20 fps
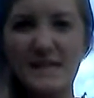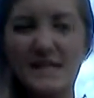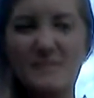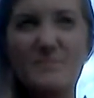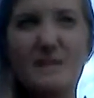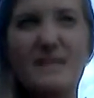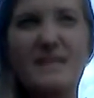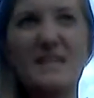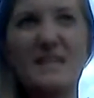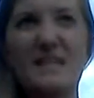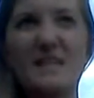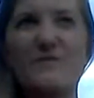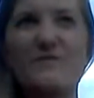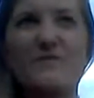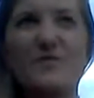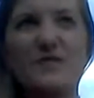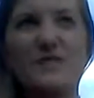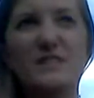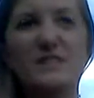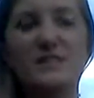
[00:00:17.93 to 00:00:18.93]
then make an
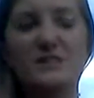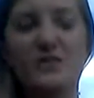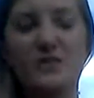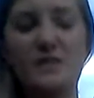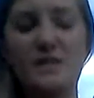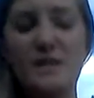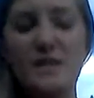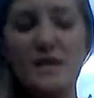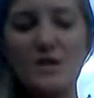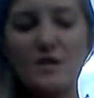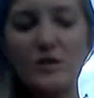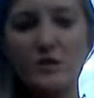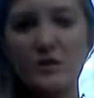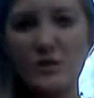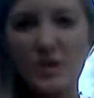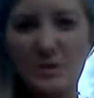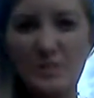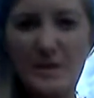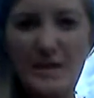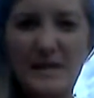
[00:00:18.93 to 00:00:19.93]
inference or use
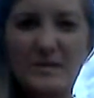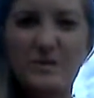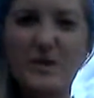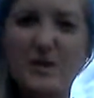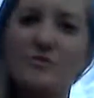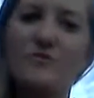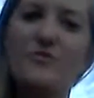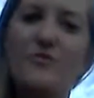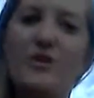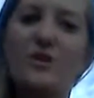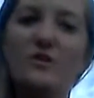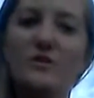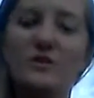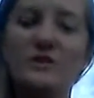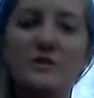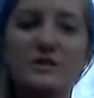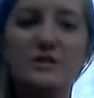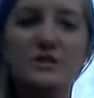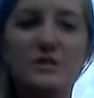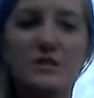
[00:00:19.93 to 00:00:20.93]
their background
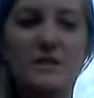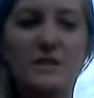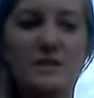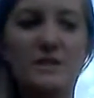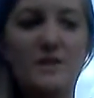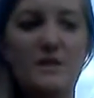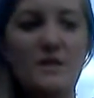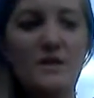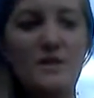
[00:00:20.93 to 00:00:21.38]
knowledge and